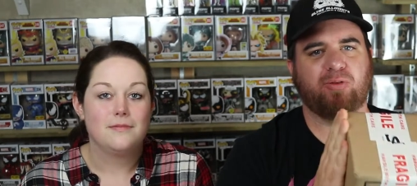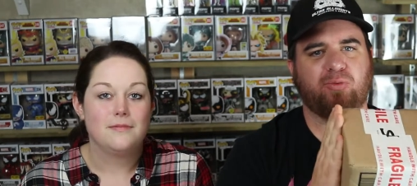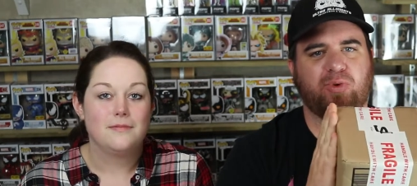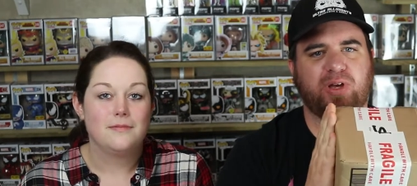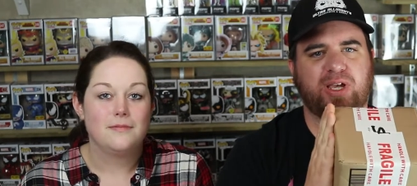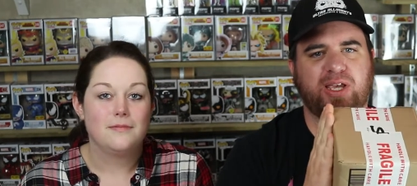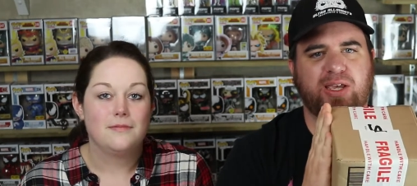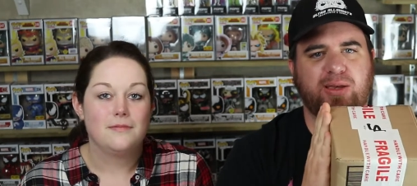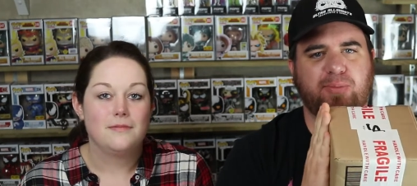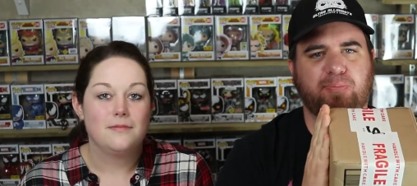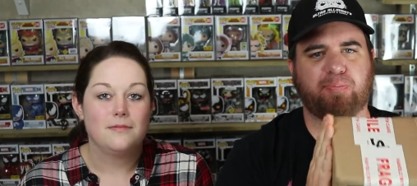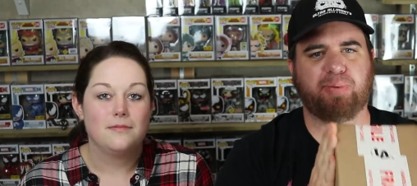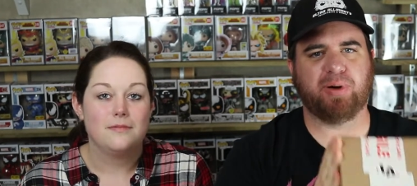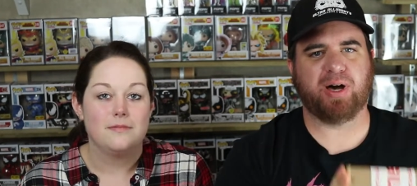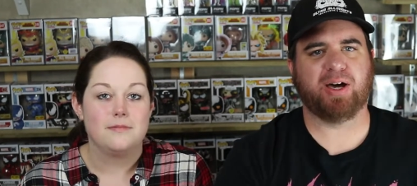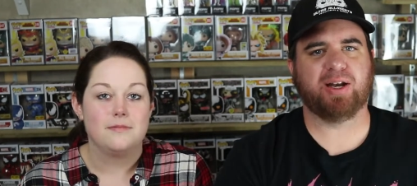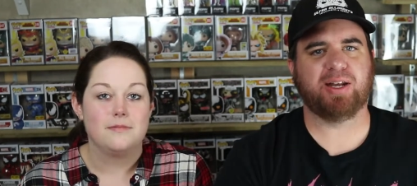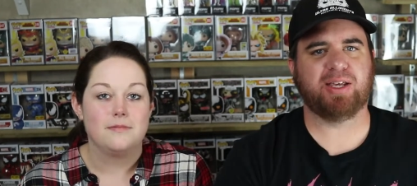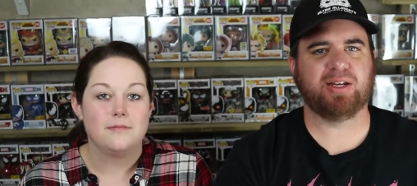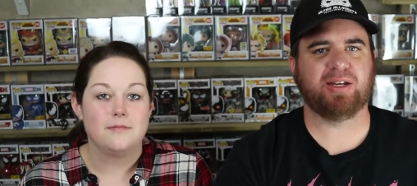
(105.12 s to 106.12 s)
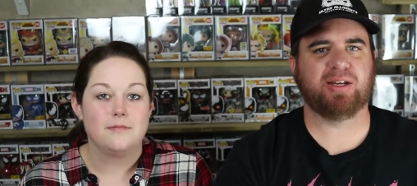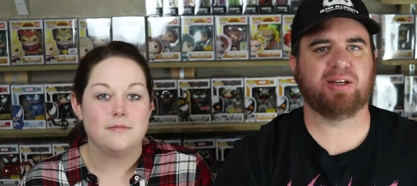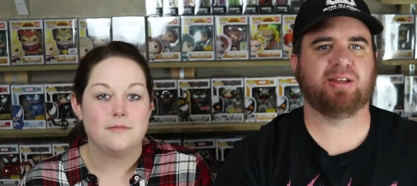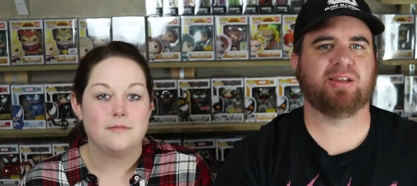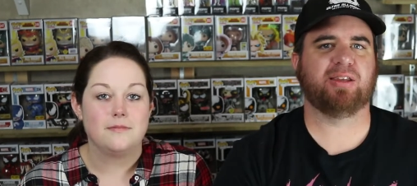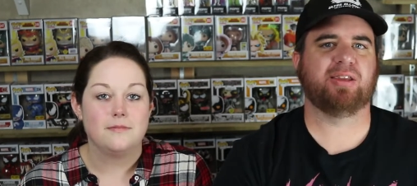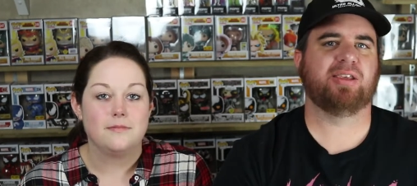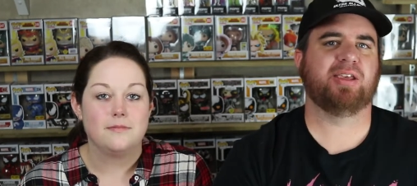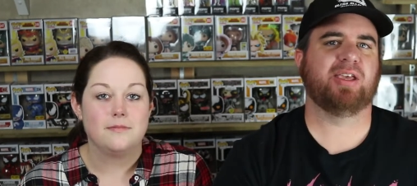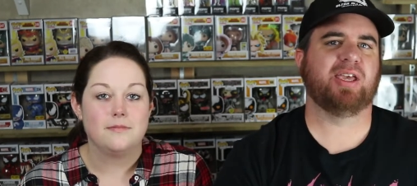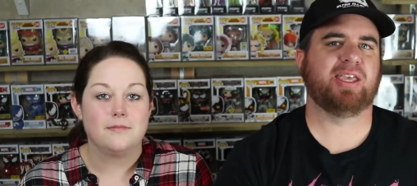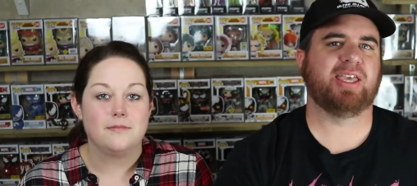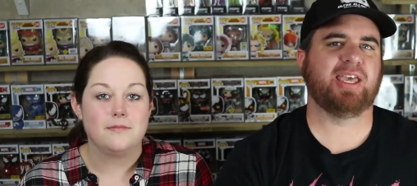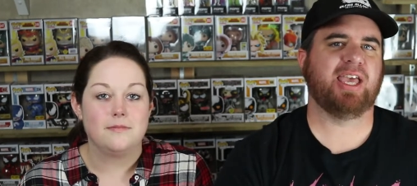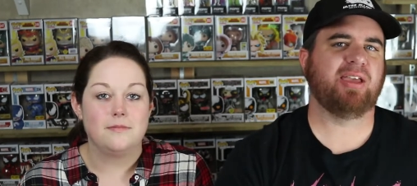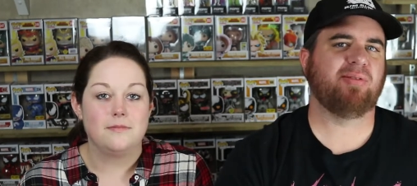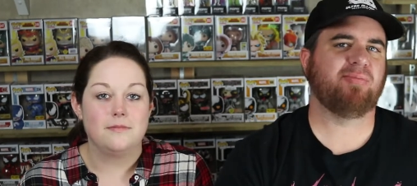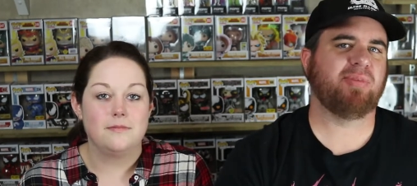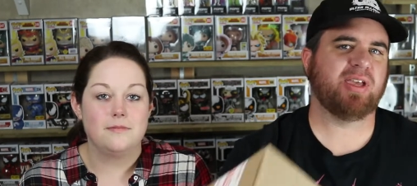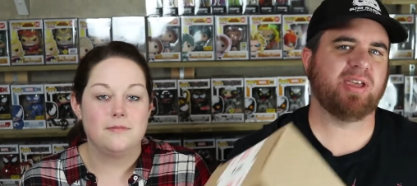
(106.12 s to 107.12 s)
Speaker 1: we bought it. It
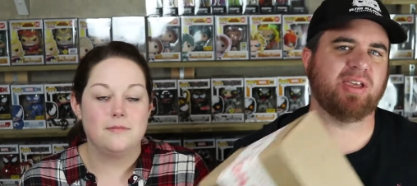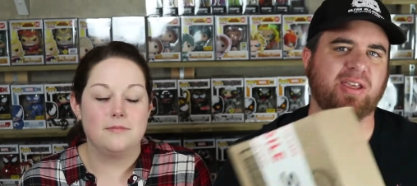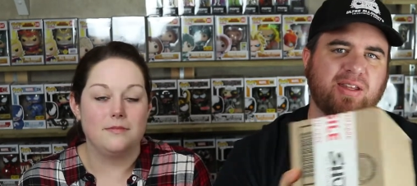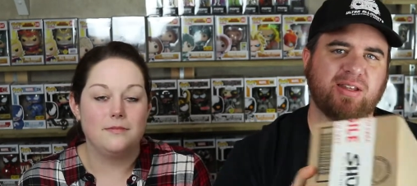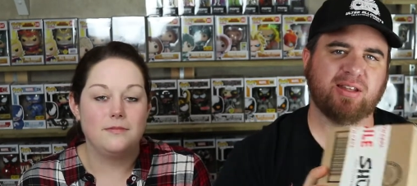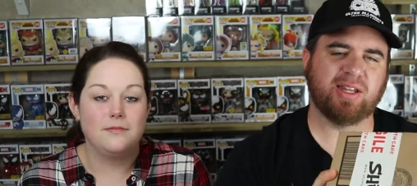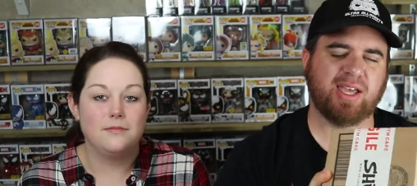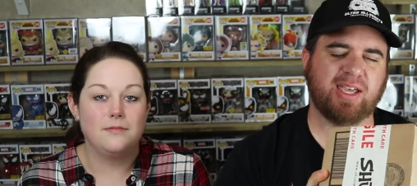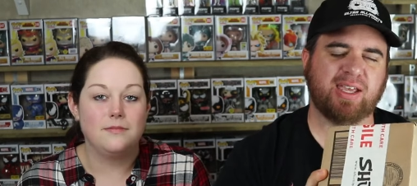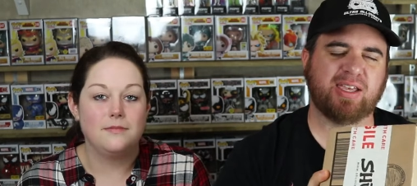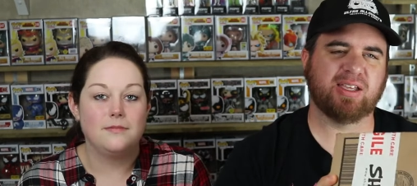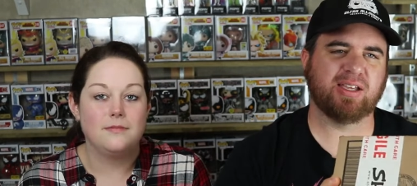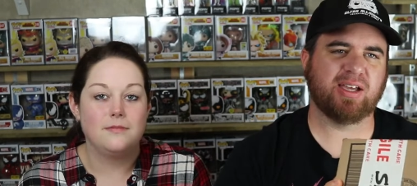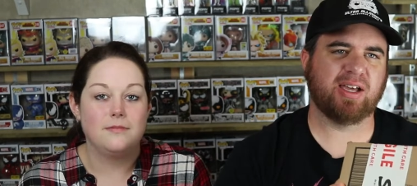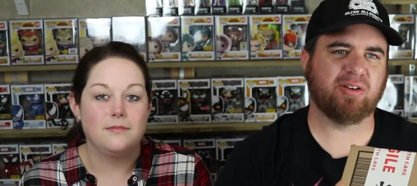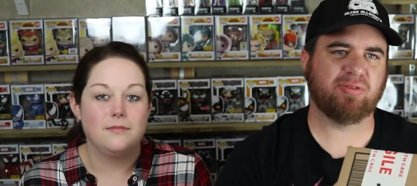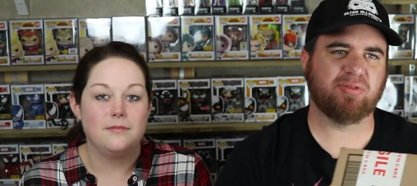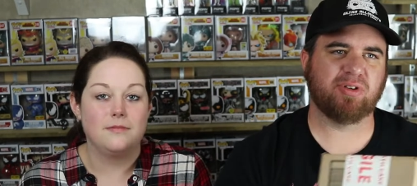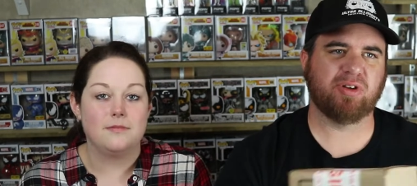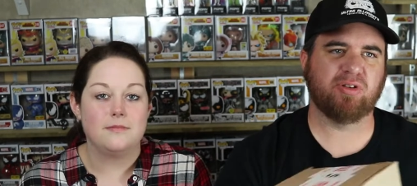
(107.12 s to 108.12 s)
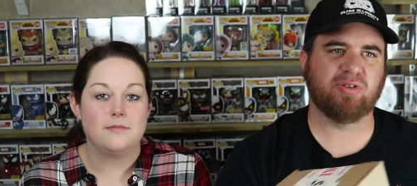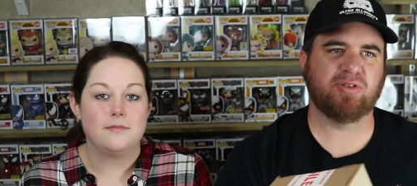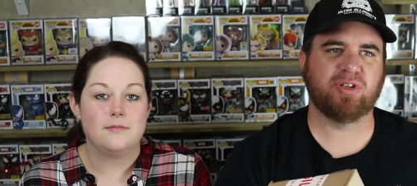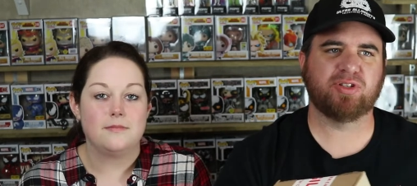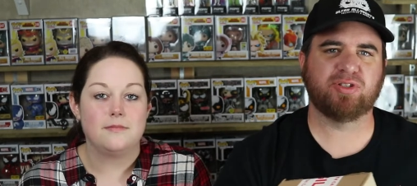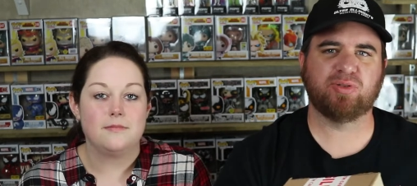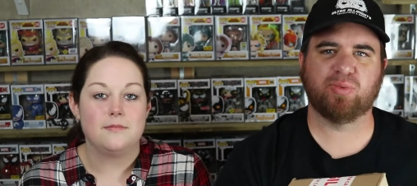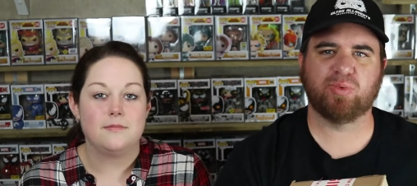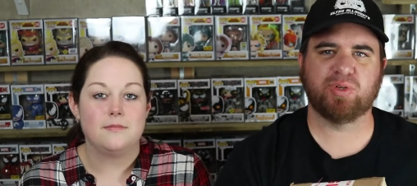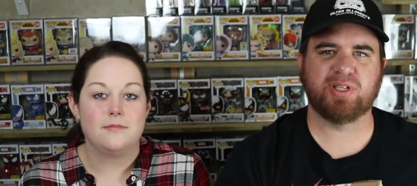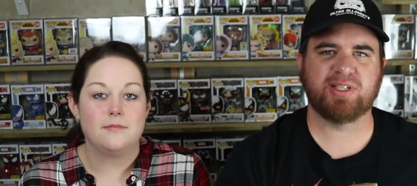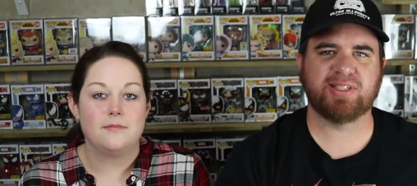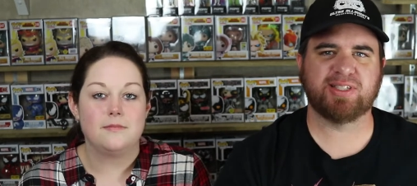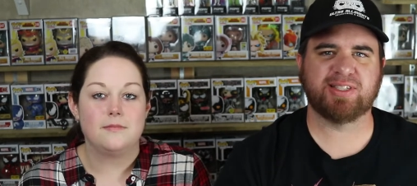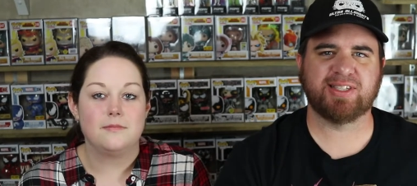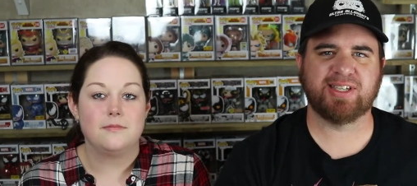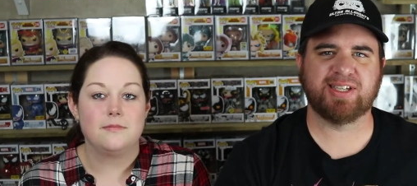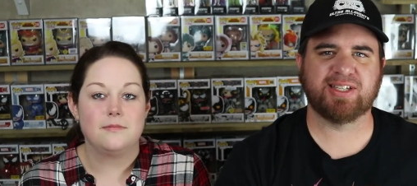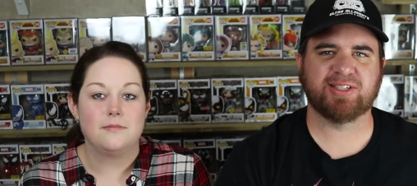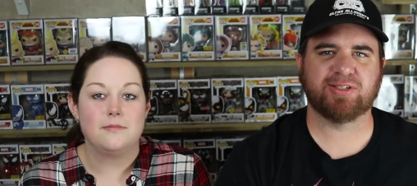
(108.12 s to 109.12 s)
came in like, I don't know, the
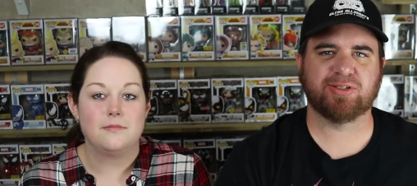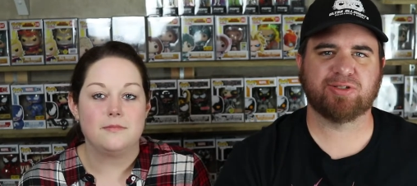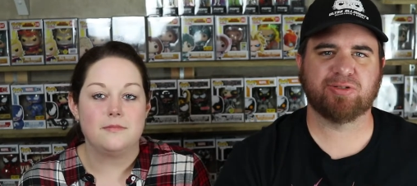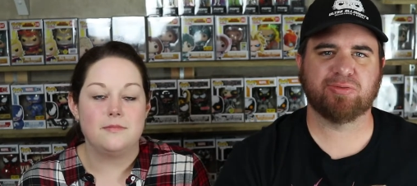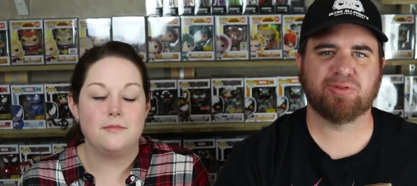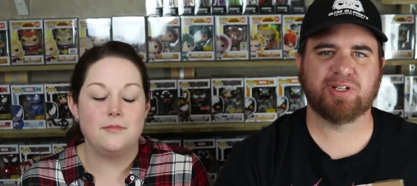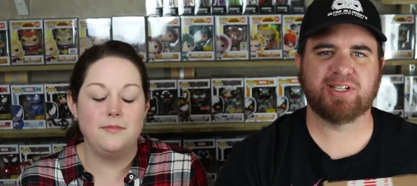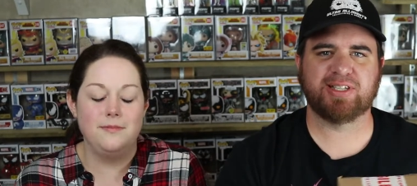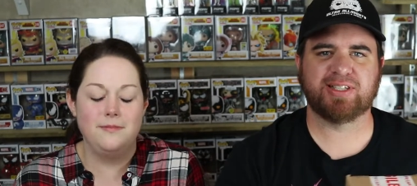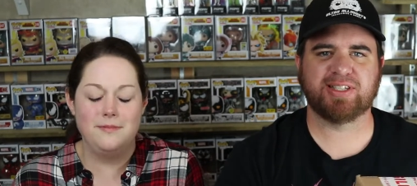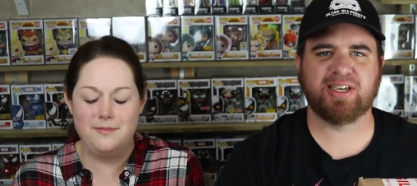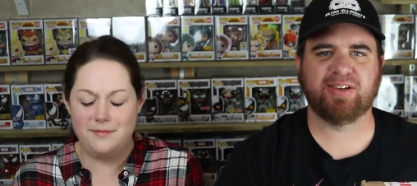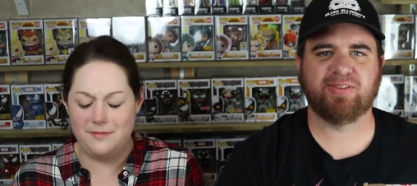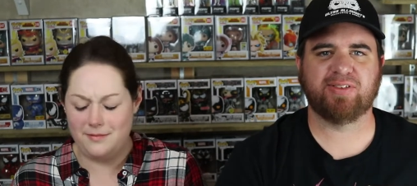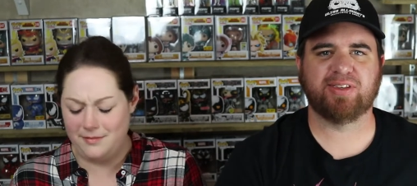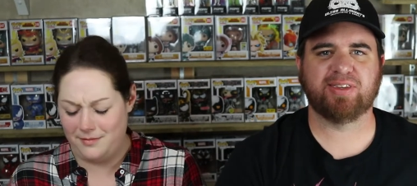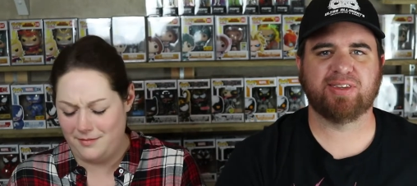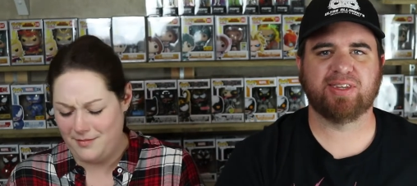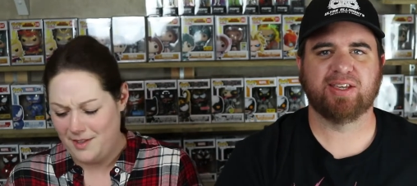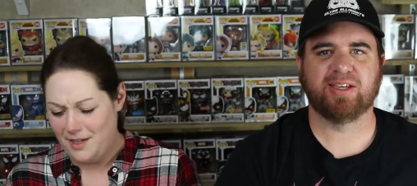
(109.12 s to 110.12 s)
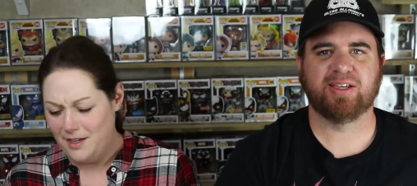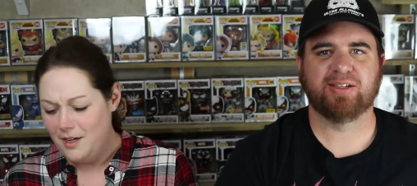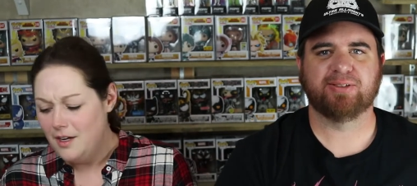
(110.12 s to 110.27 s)
26th or 27th